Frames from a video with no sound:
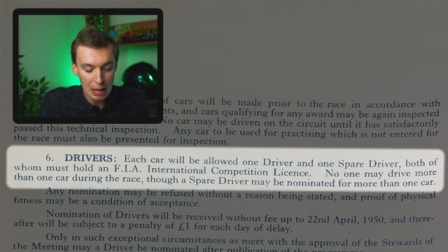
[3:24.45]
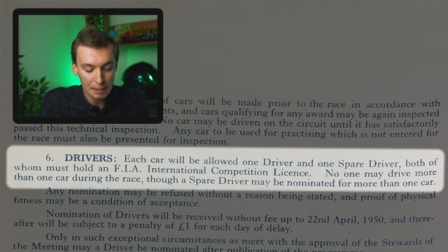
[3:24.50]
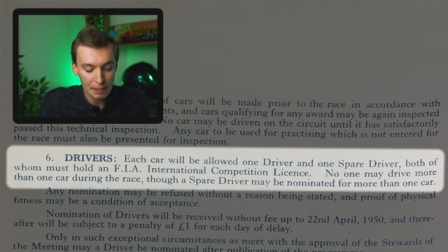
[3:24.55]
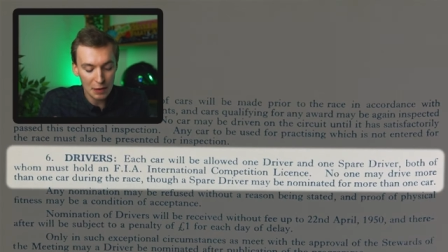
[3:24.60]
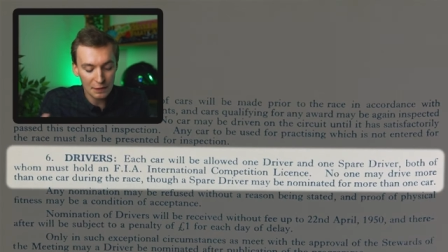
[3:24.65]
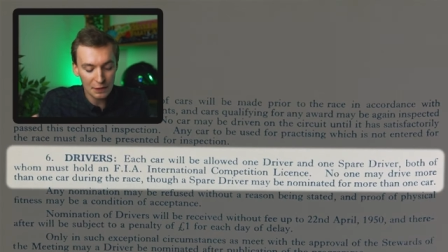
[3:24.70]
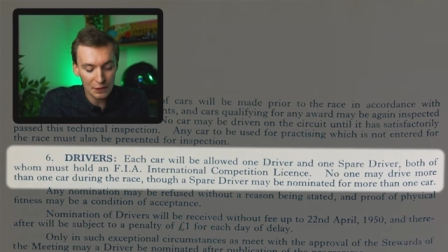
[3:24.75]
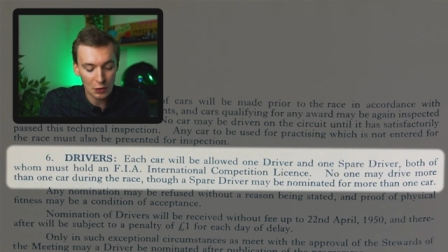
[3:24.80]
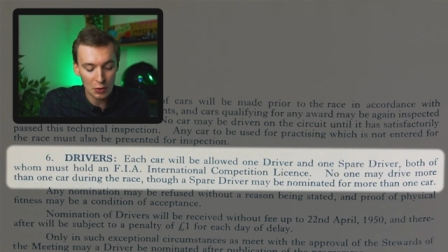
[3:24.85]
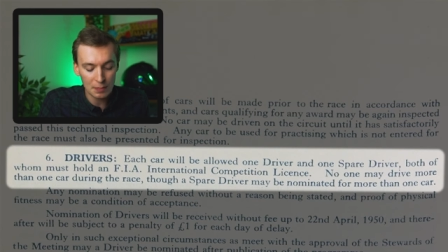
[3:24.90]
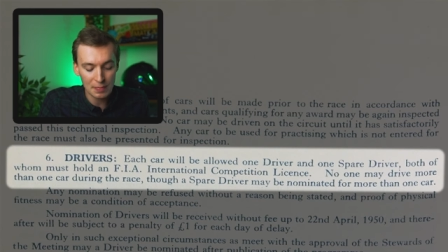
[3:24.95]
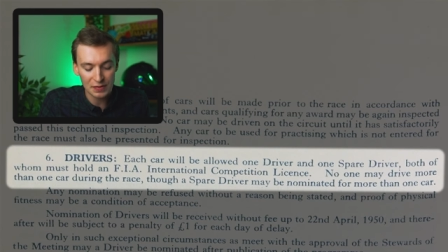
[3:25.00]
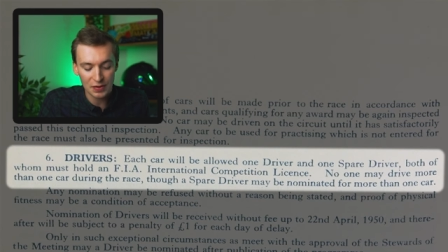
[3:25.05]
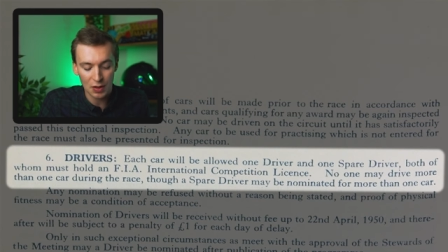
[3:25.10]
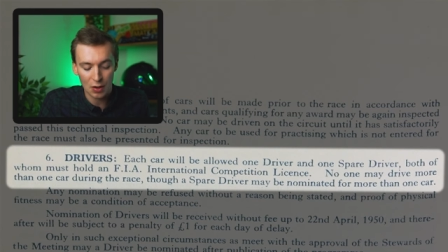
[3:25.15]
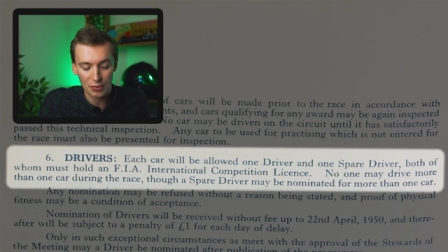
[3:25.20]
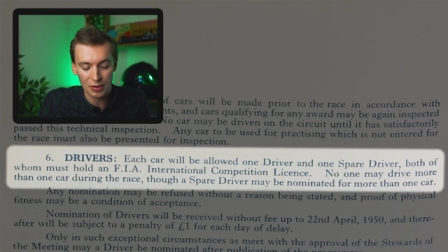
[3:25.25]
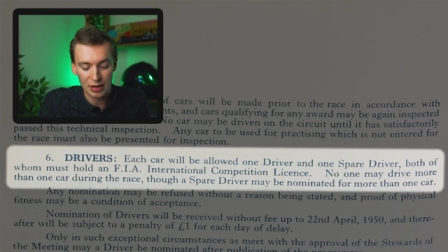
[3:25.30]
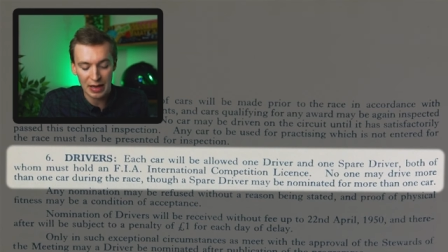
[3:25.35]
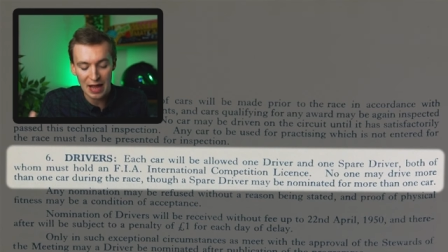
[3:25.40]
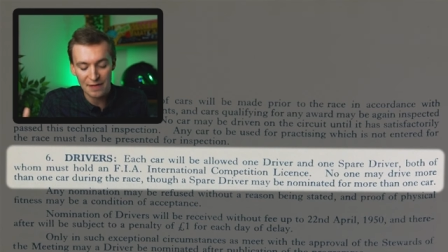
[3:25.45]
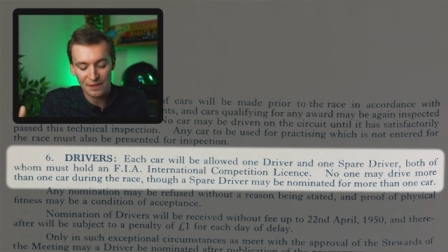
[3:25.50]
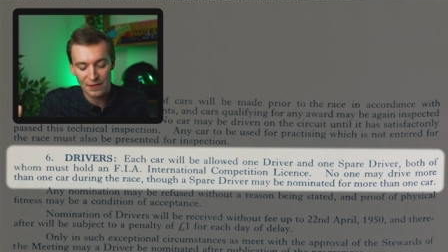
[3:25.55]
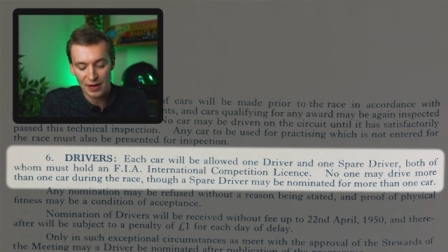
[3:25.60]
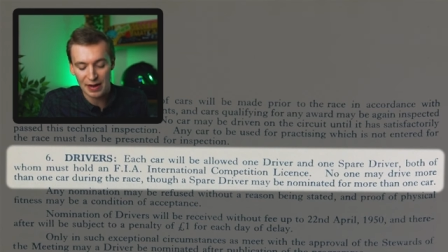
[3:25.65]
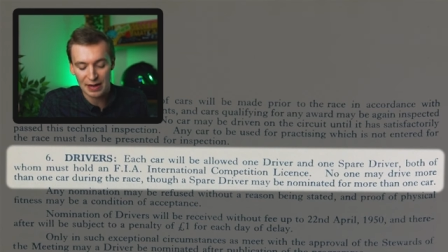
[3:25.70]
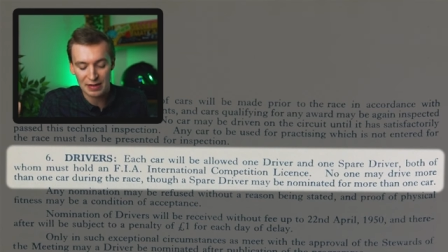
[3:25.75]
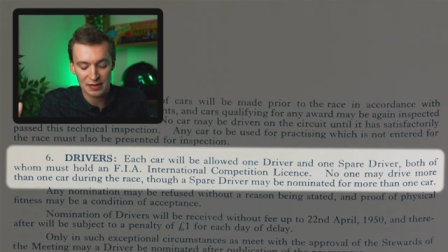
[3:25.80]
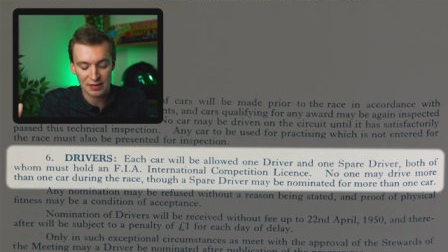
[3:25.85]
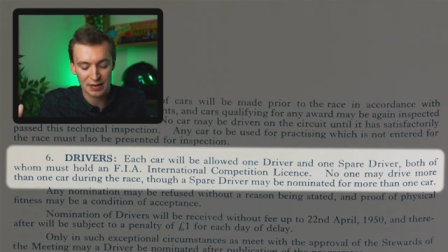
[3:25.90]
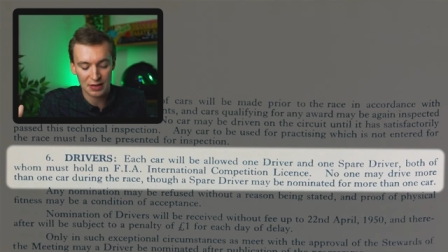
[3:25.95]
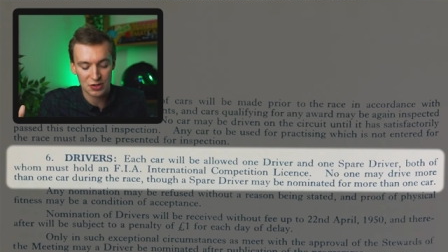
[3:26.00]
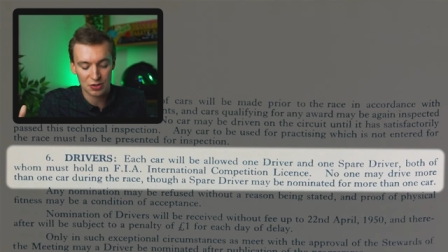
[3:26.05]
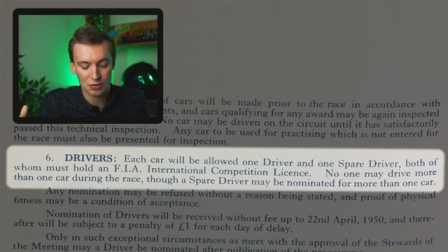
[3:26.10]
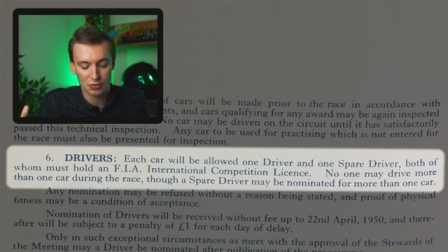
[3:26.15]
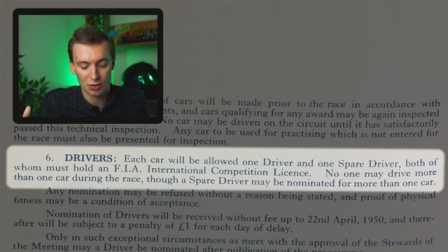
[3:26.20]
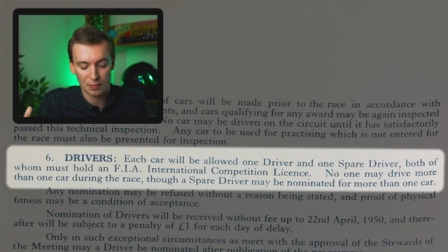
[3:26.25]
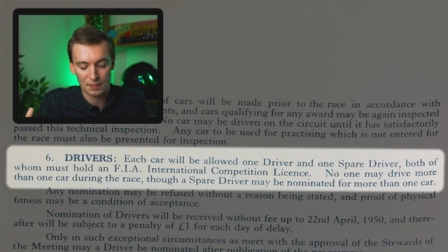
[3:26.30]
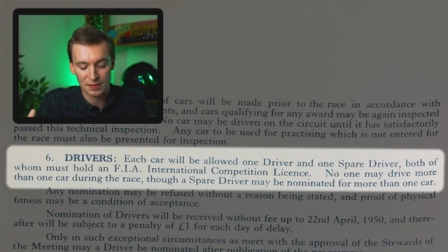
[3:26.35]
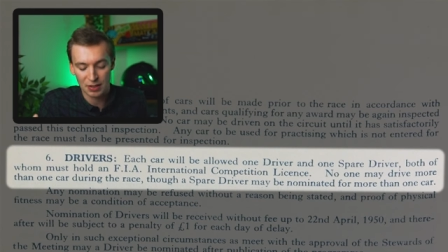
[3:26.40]
both of whom must hold a F I A
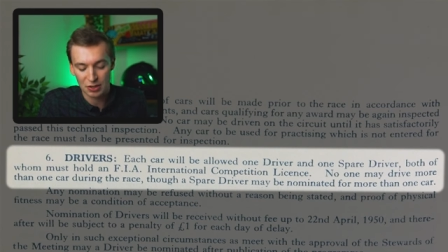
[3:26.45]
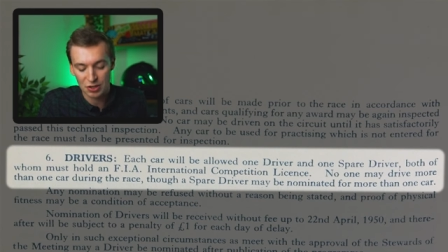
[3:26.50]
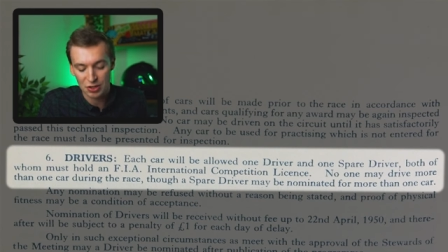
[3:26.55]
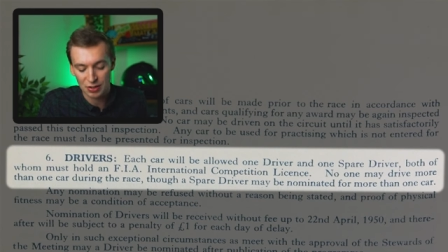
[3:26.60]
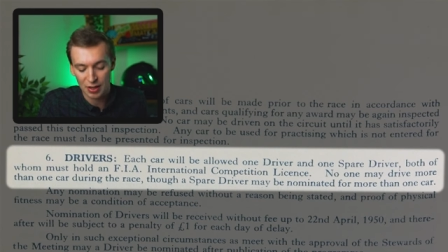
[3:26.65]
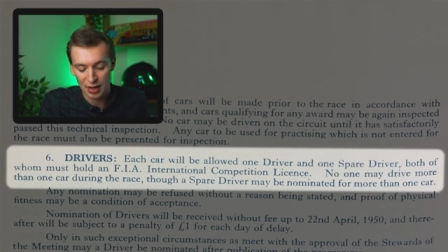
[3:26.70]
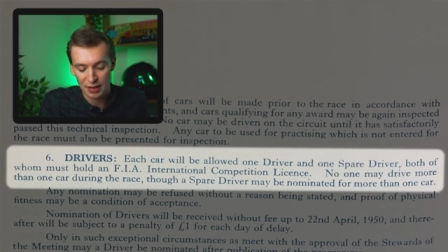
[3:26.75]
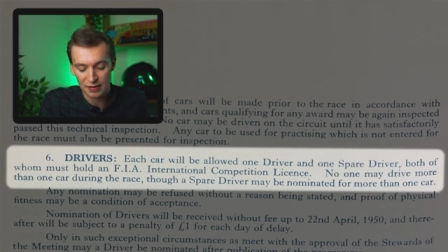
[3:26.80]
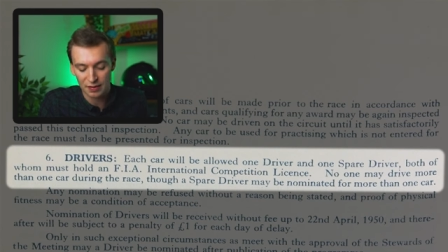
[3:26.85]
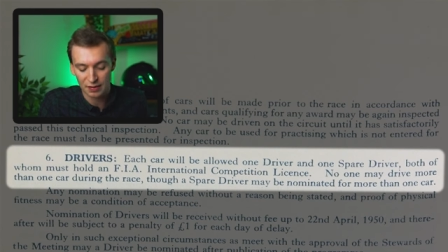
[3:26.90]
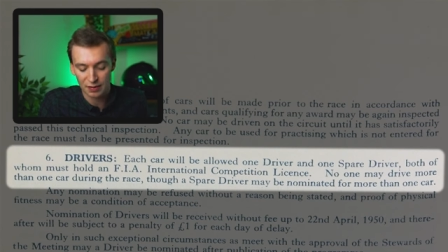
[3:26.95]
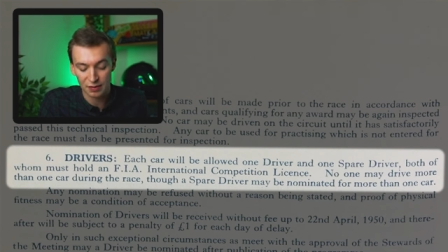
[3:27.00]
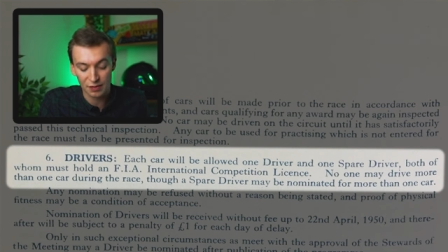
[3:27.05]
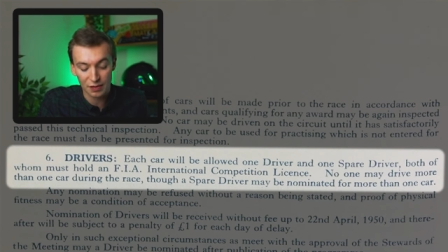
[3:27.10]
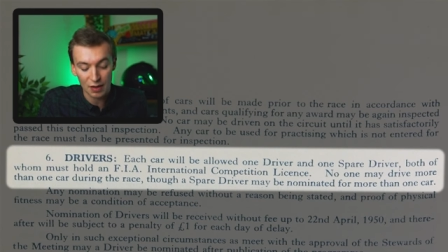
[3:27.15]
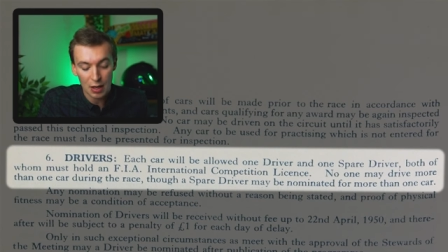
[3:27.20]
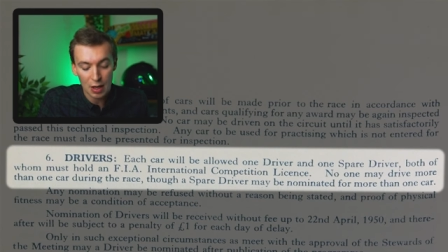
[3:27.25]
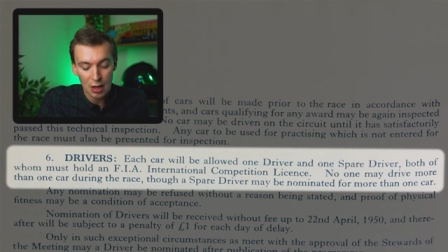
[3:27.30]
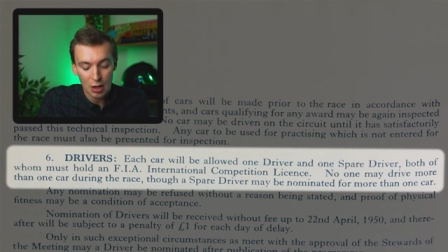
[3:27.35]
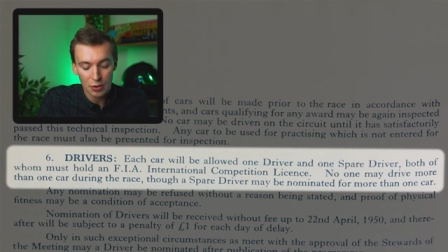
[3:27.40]
international competition license.